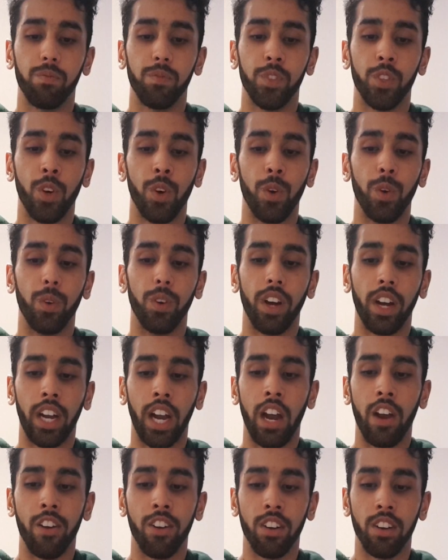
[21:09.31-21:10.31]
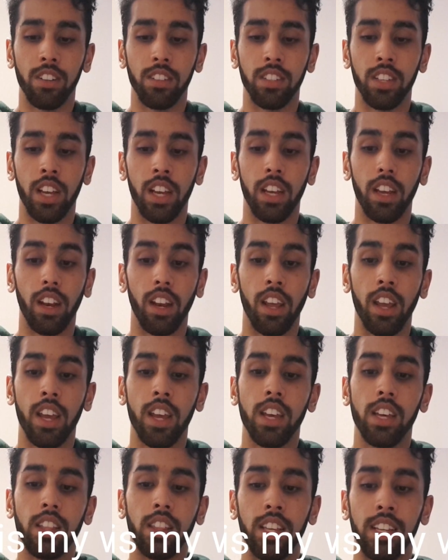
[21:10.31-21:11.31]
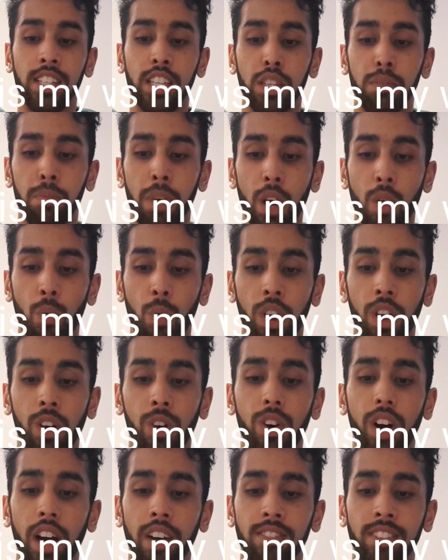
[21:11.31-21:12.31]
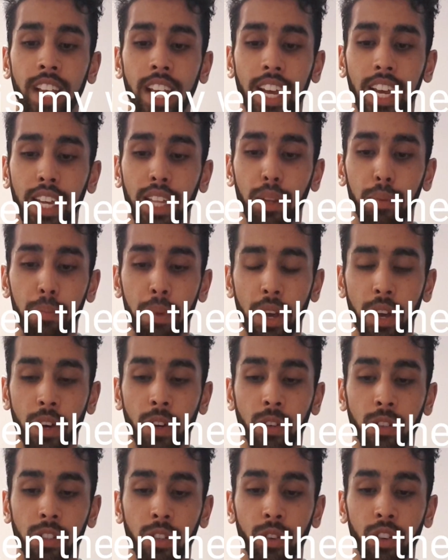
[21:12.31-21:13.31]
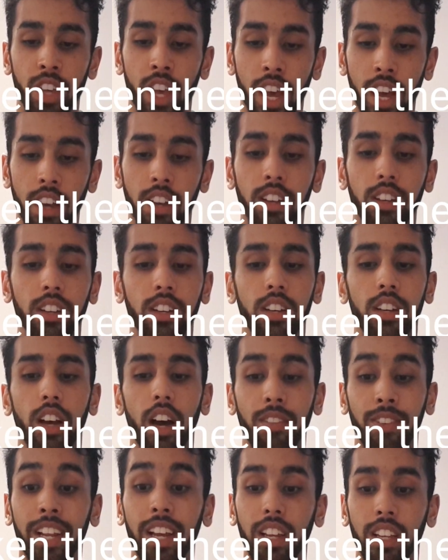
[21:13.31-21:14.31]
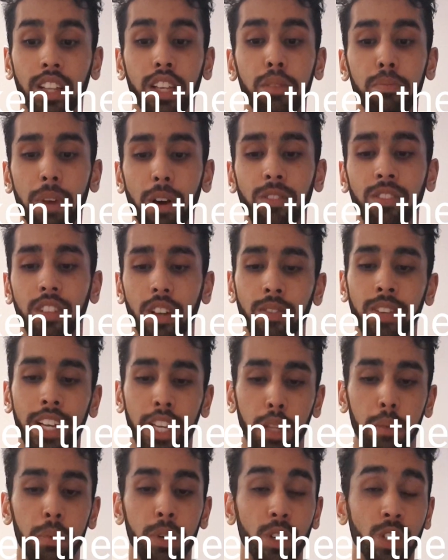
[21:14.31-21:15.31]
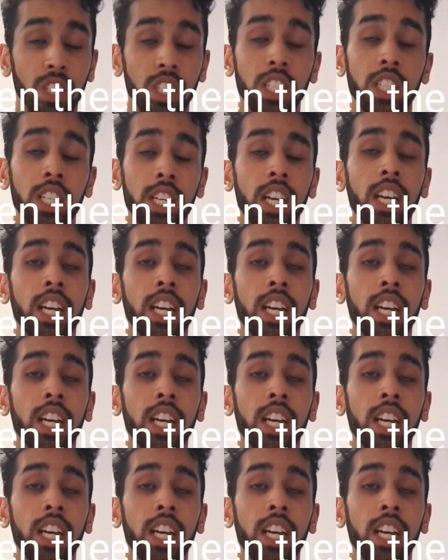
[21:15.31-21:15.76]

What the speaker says: So I carried on saying, "This is my will. I've taken the pill. So yeah, I've taken the pills."